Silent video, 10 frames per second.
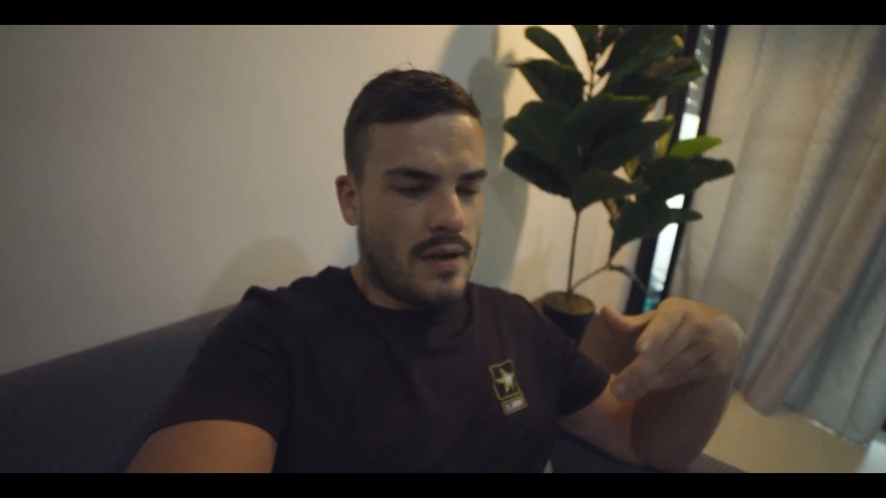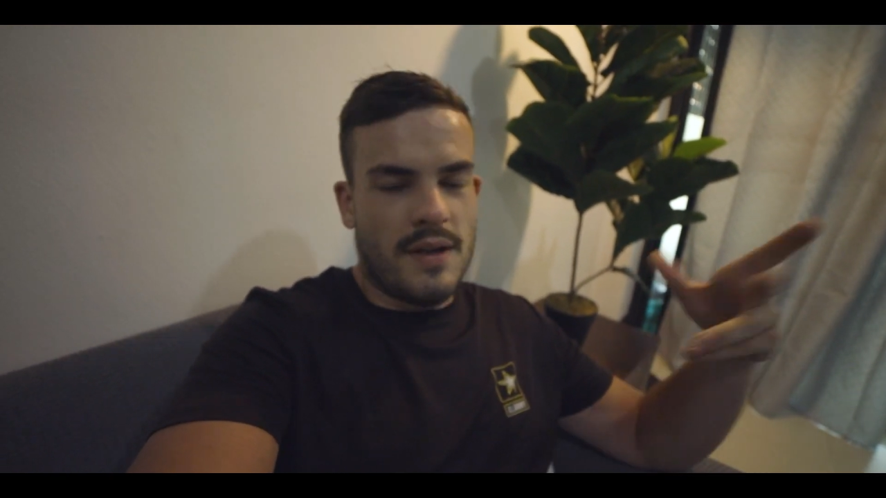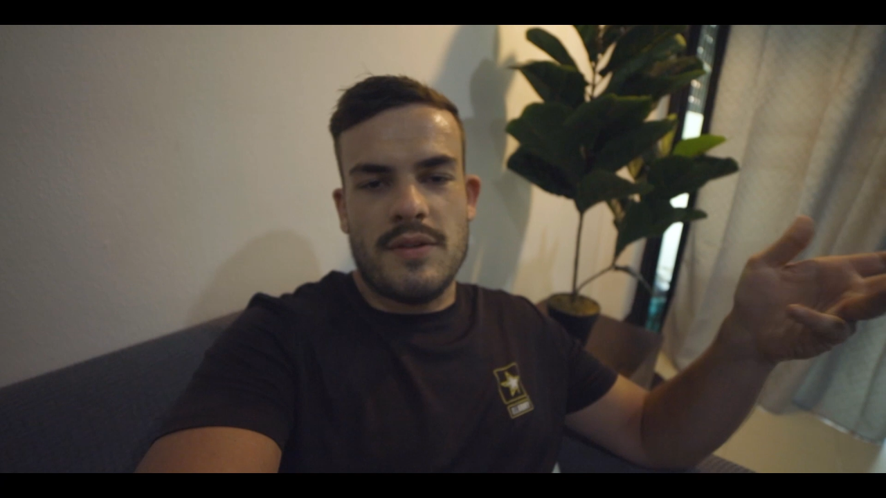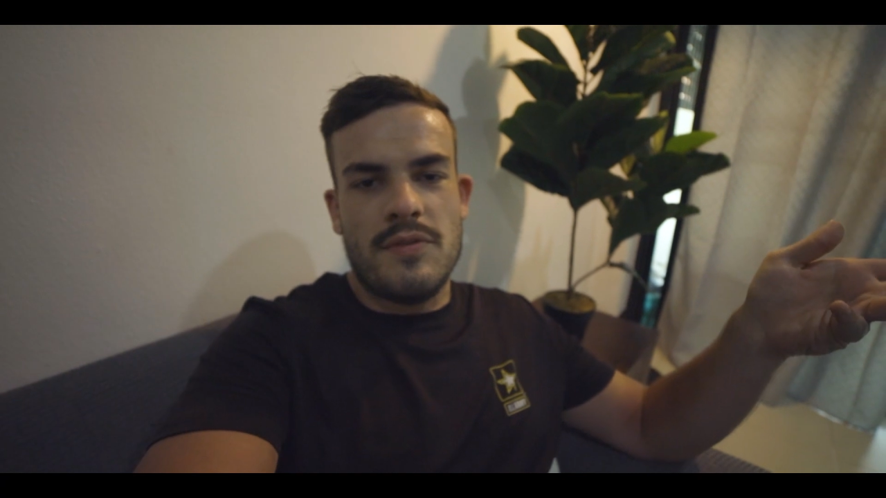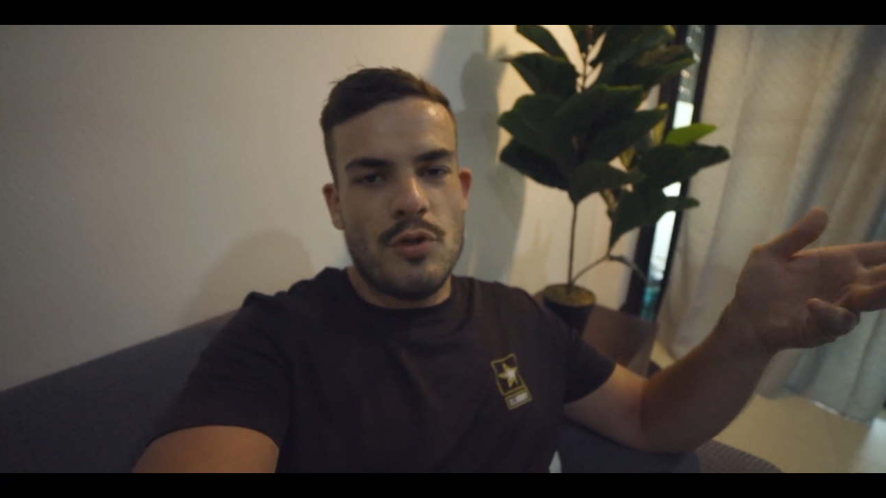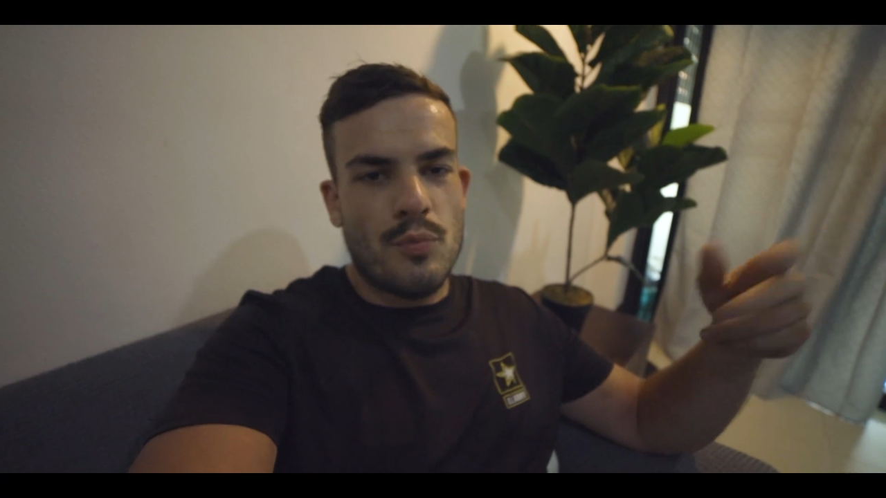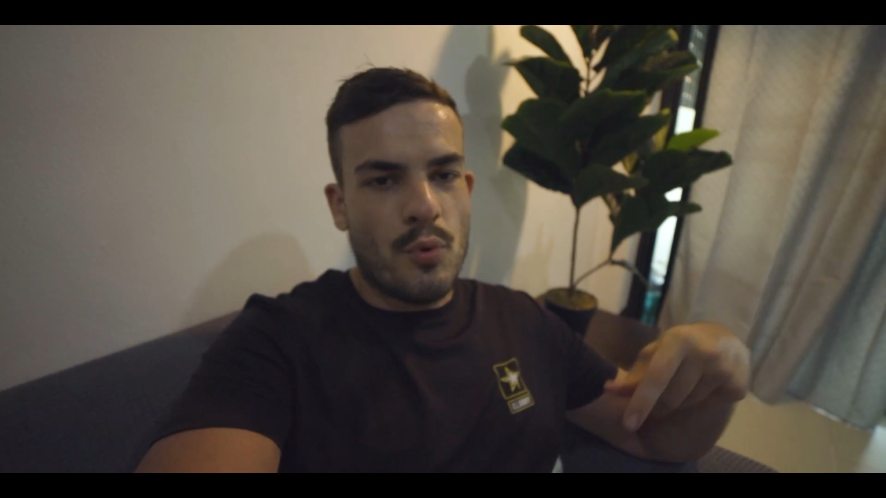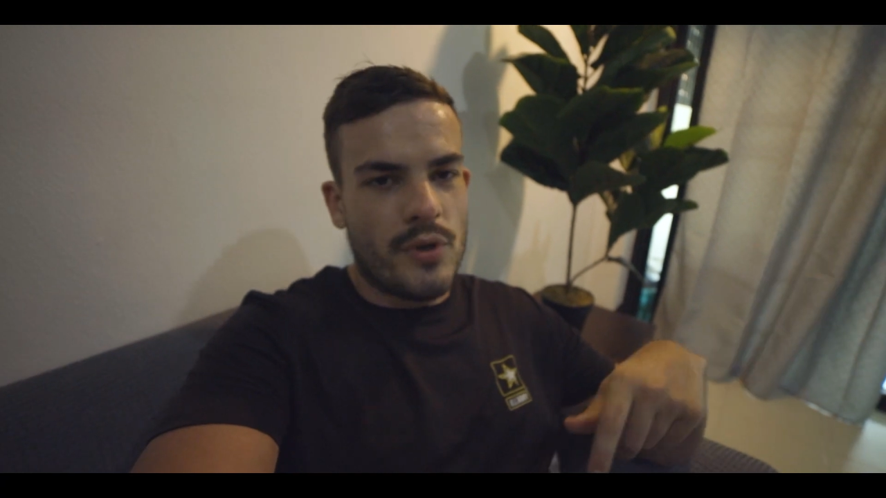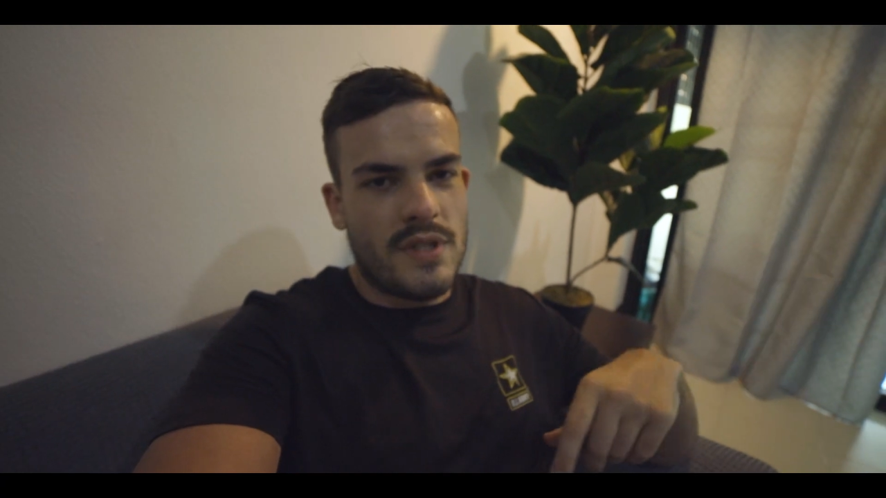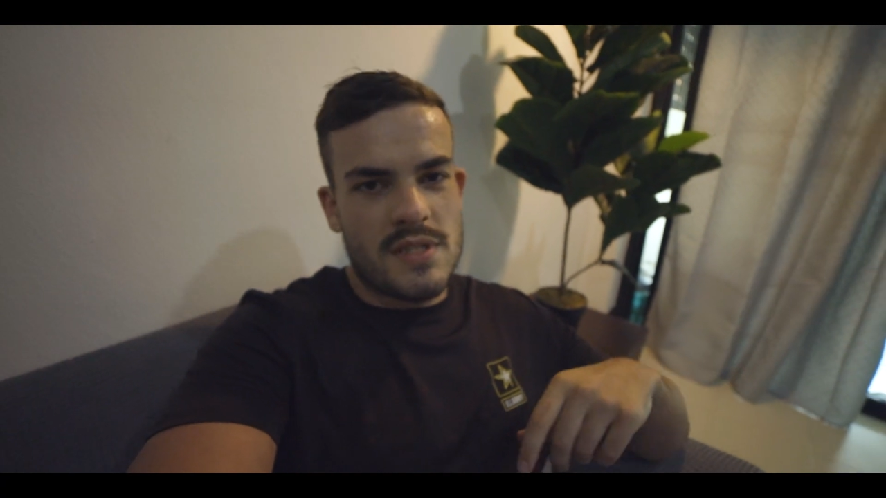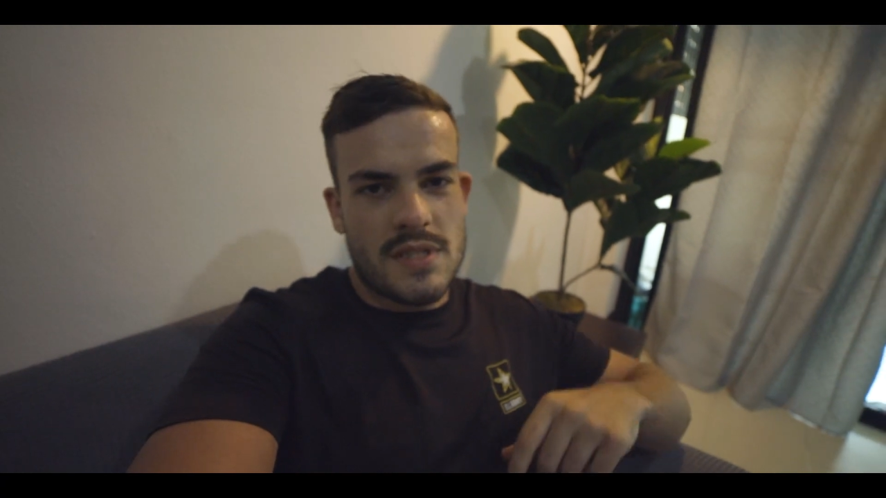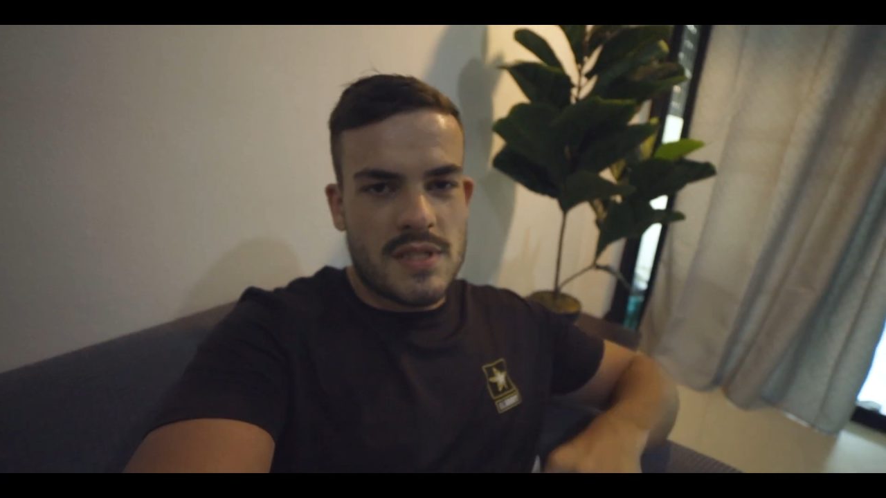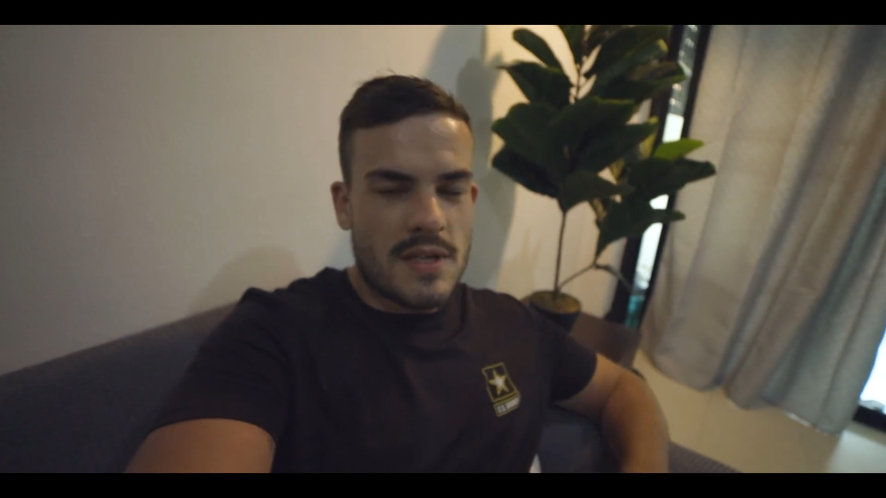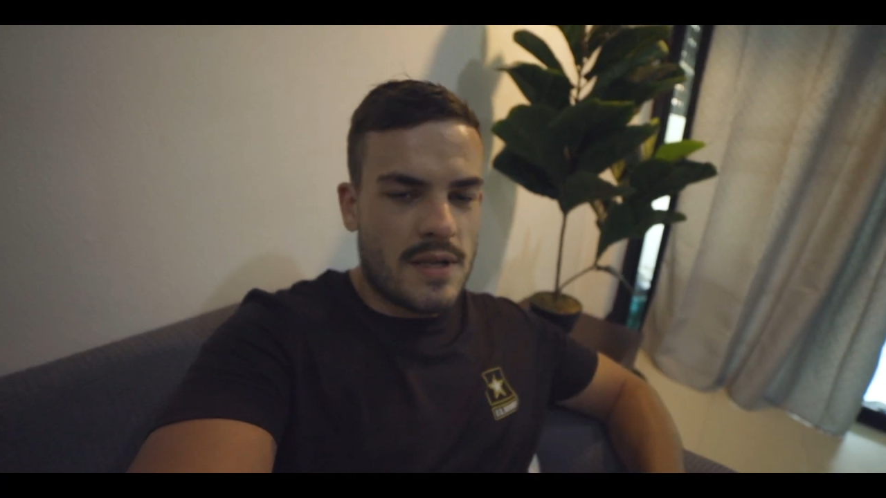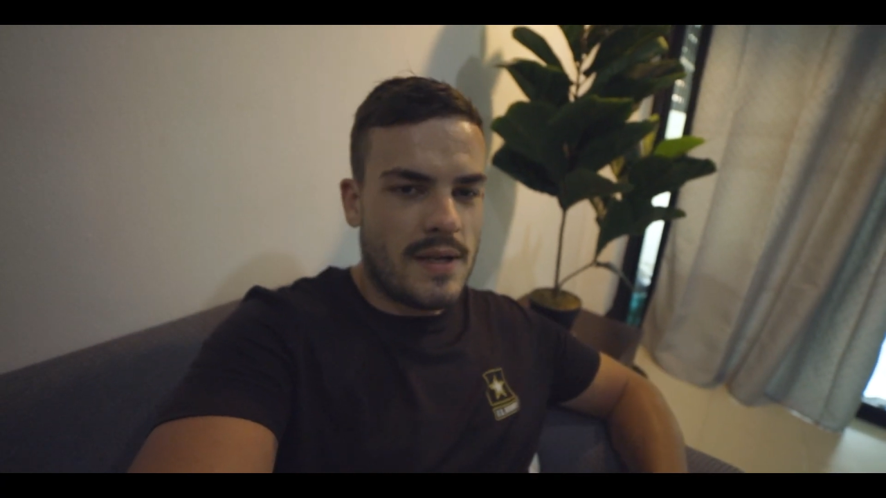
like viewpoints.